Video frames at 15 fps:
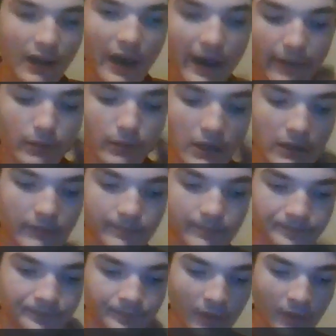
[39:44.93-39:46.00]
copy
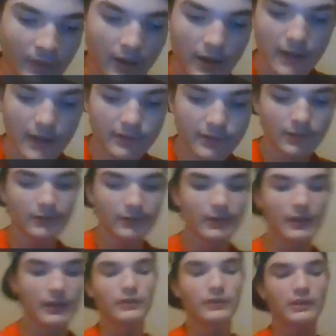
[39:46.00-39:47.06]
As you can
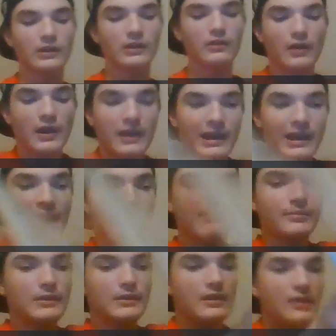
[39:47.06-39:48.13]
tell, the UK
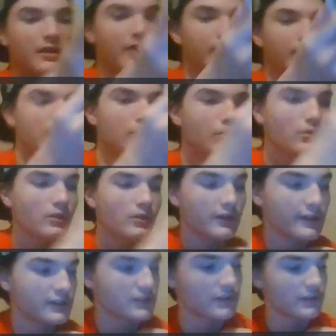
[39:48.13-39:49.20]
copy and the newer
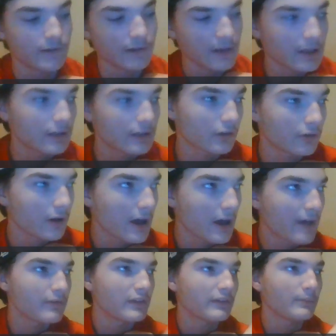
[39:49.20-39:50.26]
editions don't
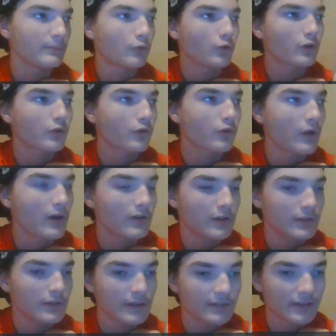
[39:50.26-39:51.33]
have this border
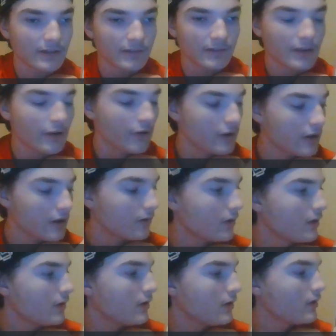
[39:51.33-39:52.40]
around it that says stereo.
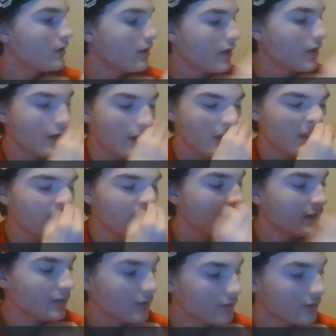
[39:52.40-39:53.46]

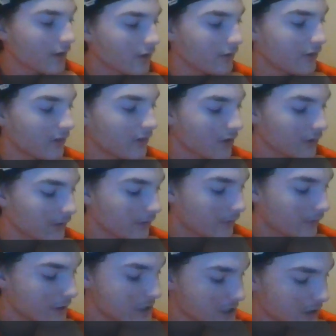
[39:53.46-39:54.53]
As you can tell, this is also
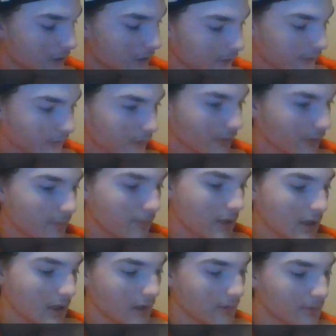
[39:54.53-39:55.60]
original. It's really
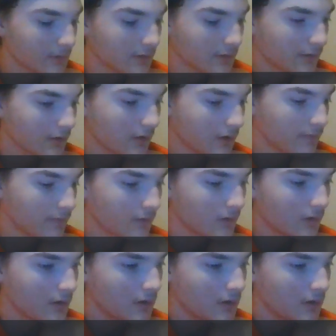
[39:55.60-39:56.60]
beat up and stuff.